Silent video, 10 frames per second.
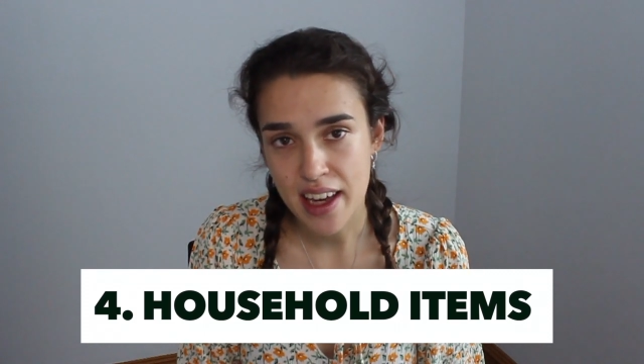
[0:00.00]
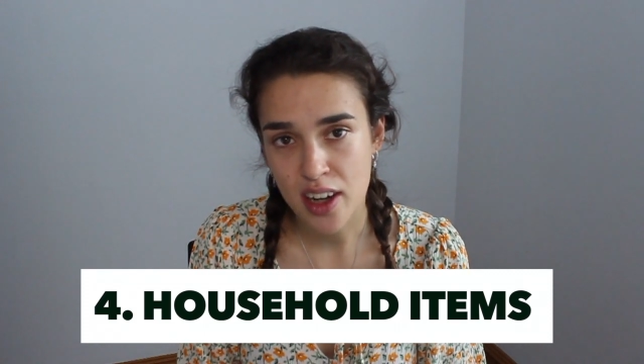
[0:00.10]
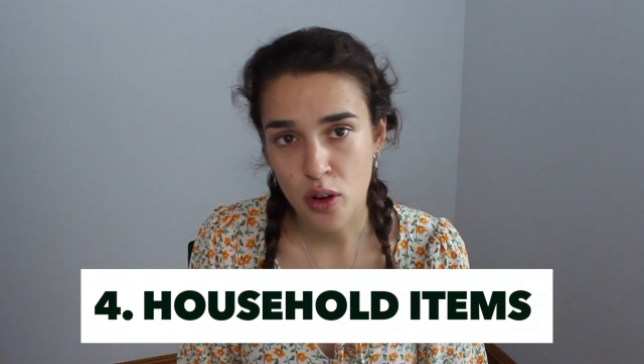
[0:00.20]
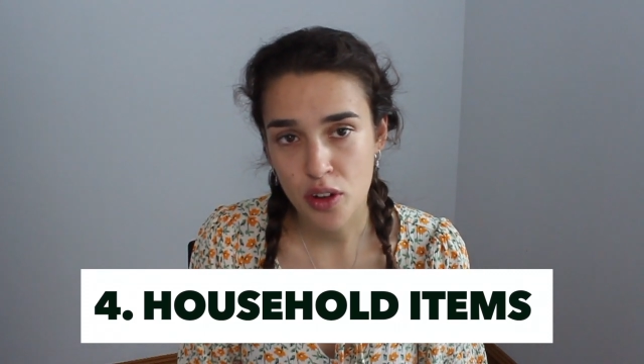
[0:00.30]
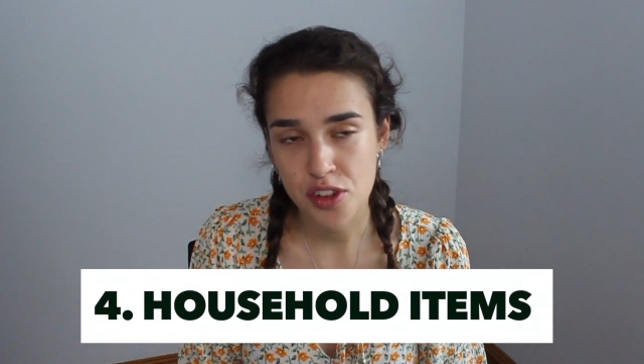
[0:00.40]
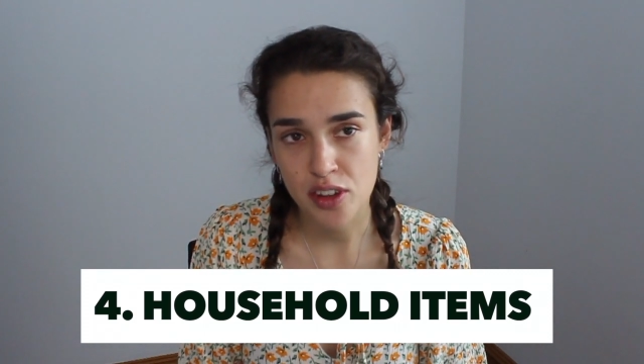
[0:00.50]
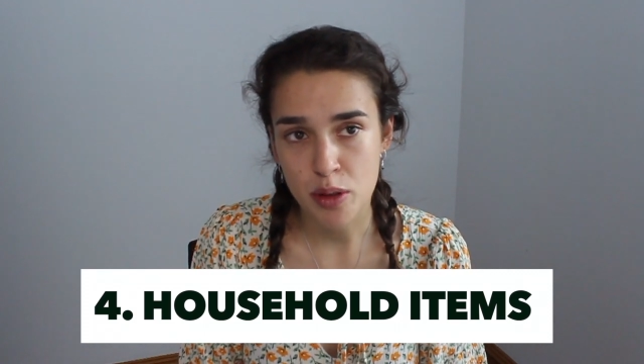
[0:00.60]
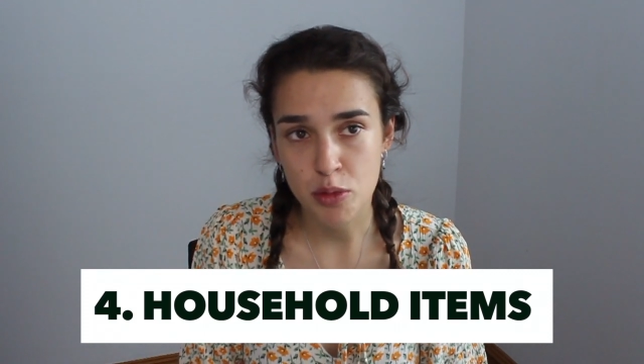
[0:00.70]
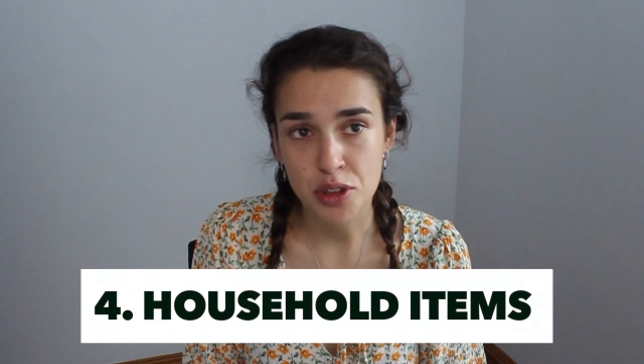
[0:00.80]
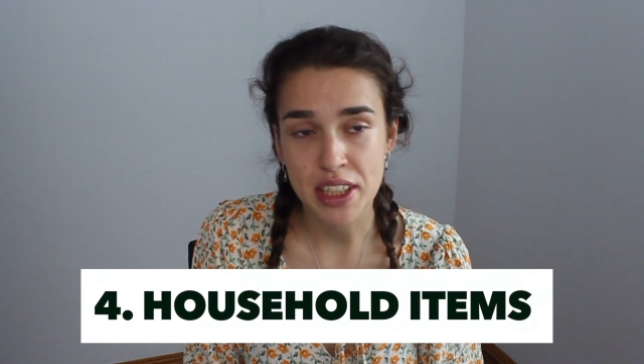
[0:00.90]
and lots of
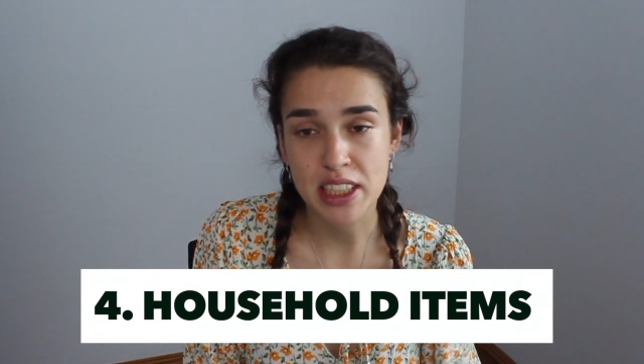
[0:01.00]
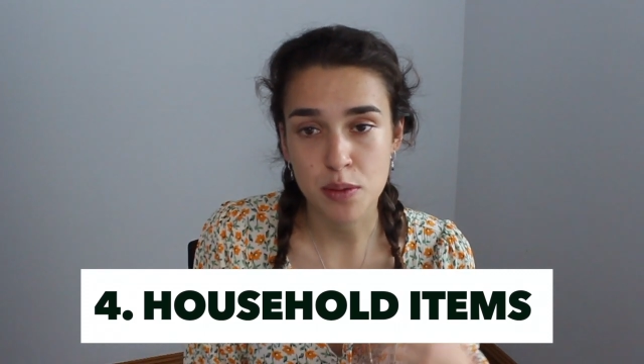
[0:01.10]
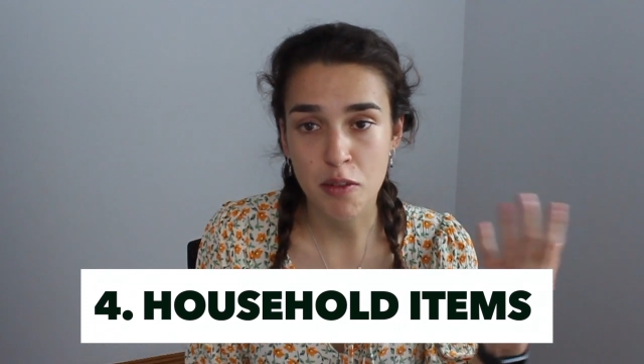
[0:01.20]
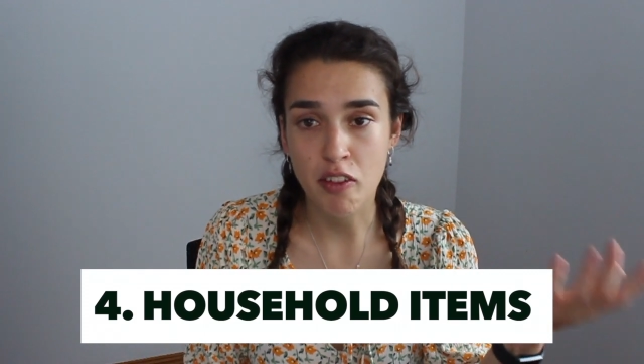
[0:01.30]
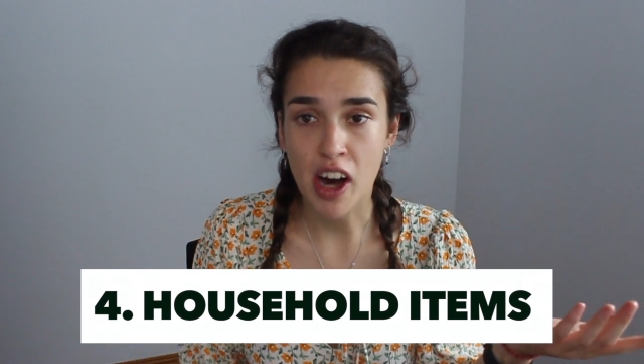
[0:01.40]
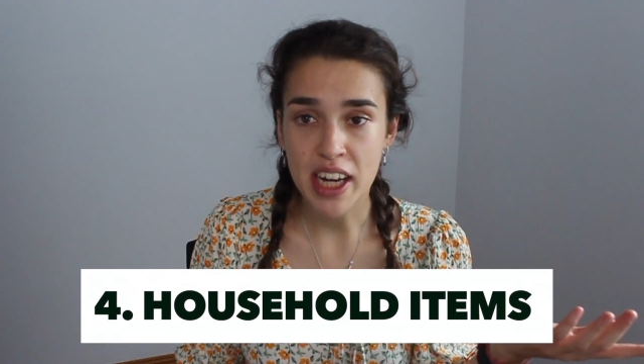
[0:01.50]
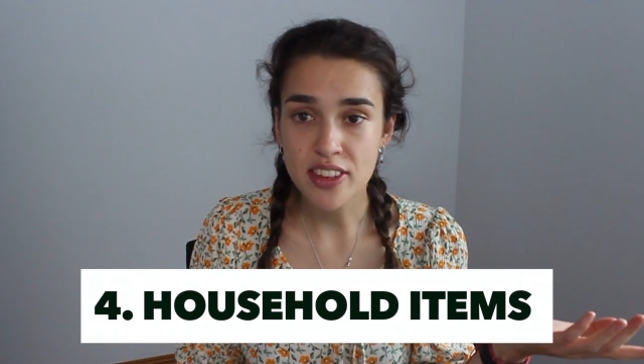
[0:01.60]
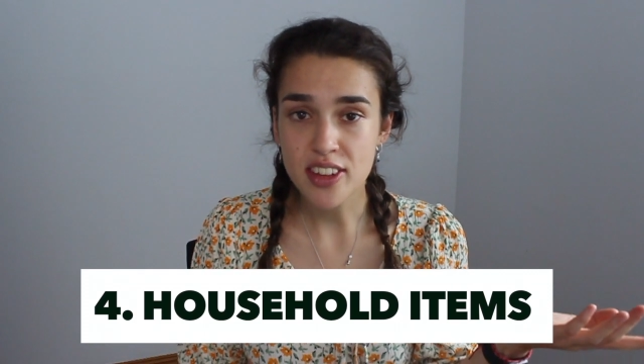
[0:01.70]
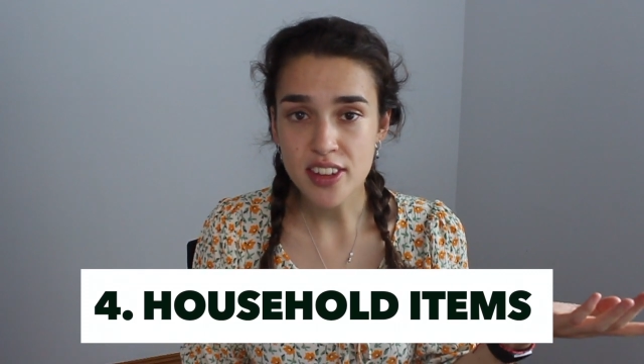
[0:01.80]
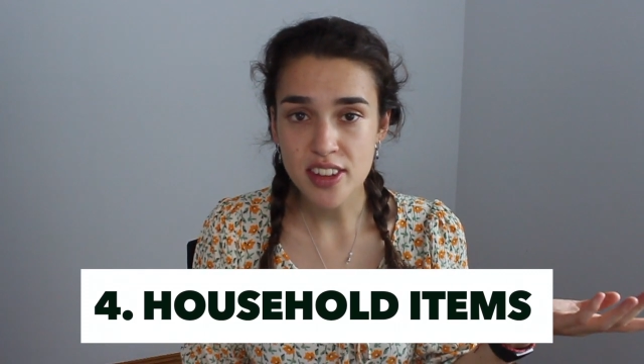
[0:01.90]
them you need to
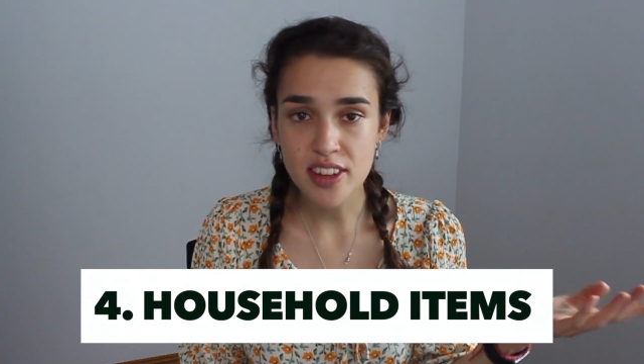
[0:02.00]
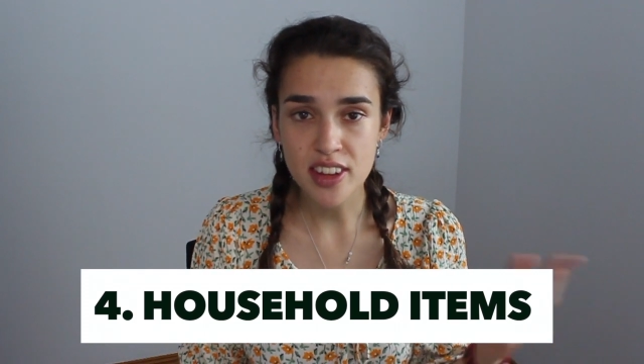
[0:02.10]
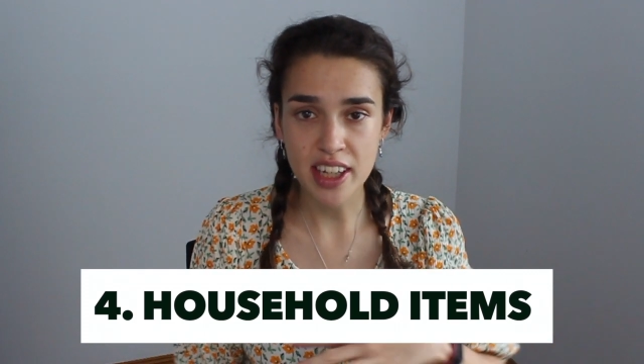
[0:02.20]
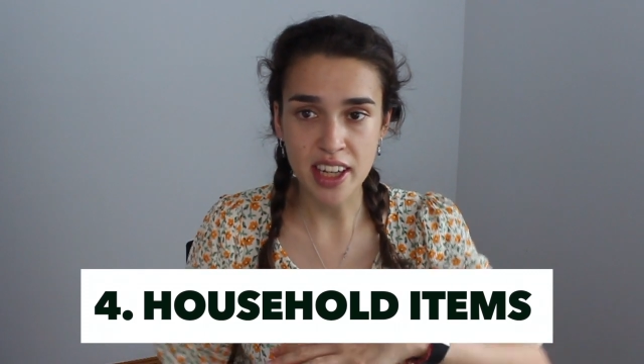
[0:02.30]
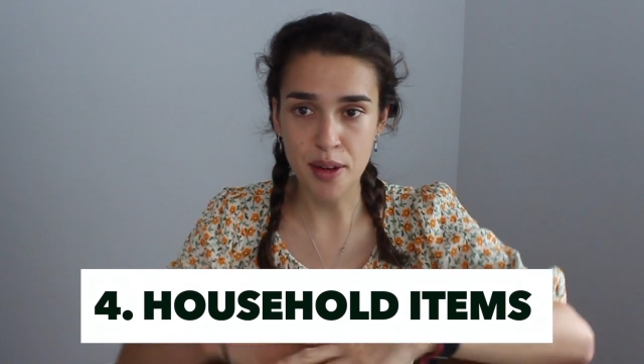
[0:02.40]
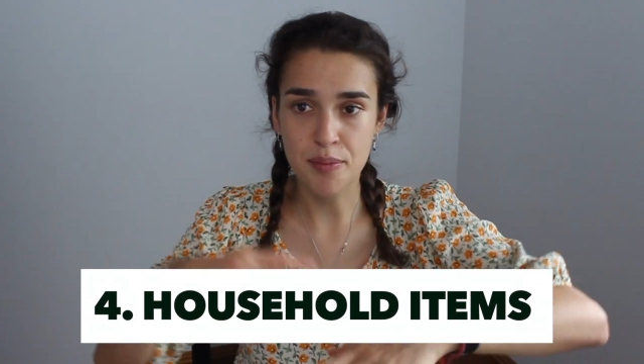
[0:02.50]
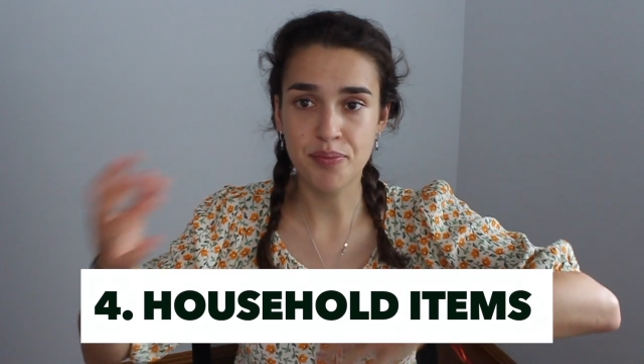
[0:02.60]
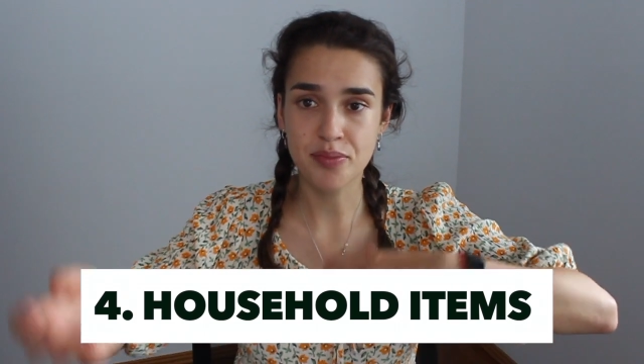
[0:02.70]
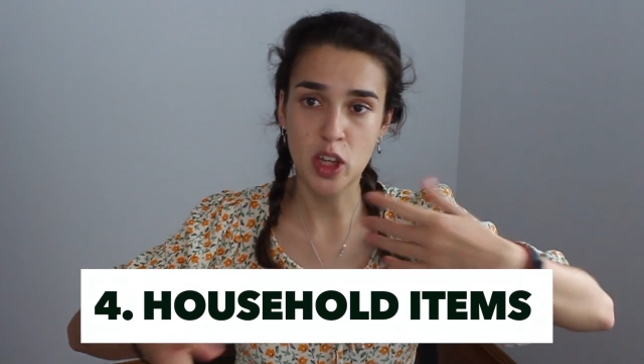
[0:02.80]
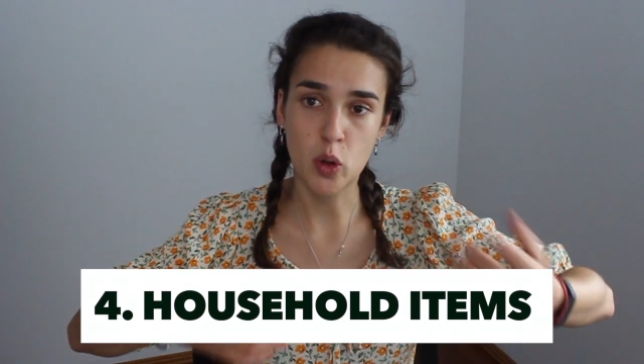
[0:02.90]
provide
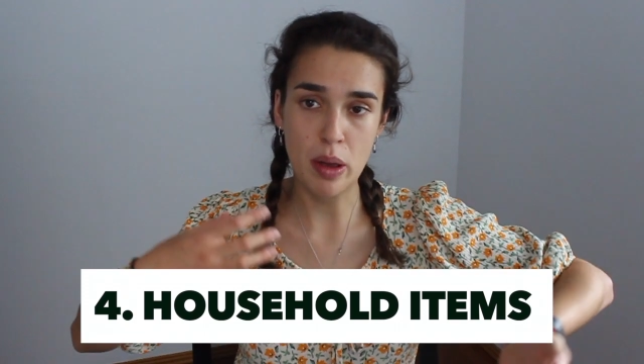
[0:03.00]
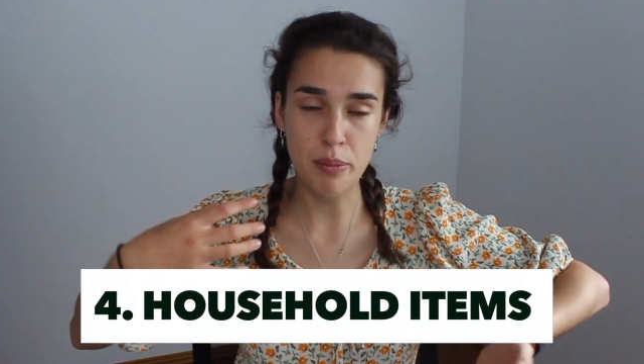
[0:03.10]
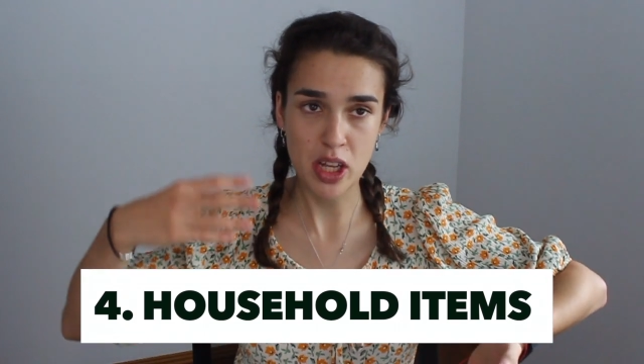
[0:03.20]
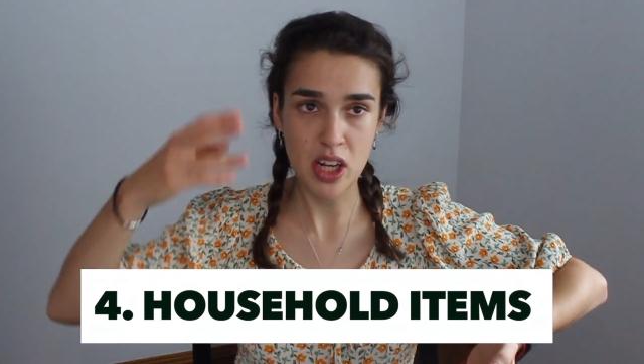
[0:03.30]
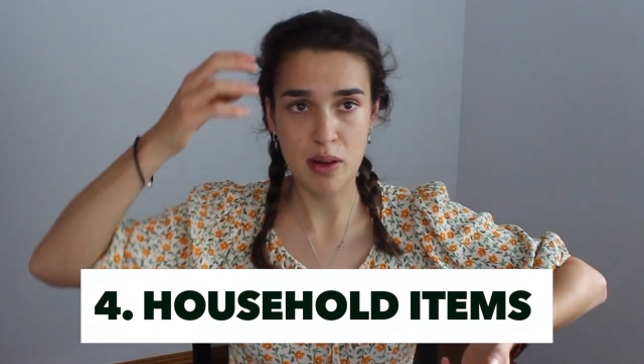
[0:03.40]
the equipment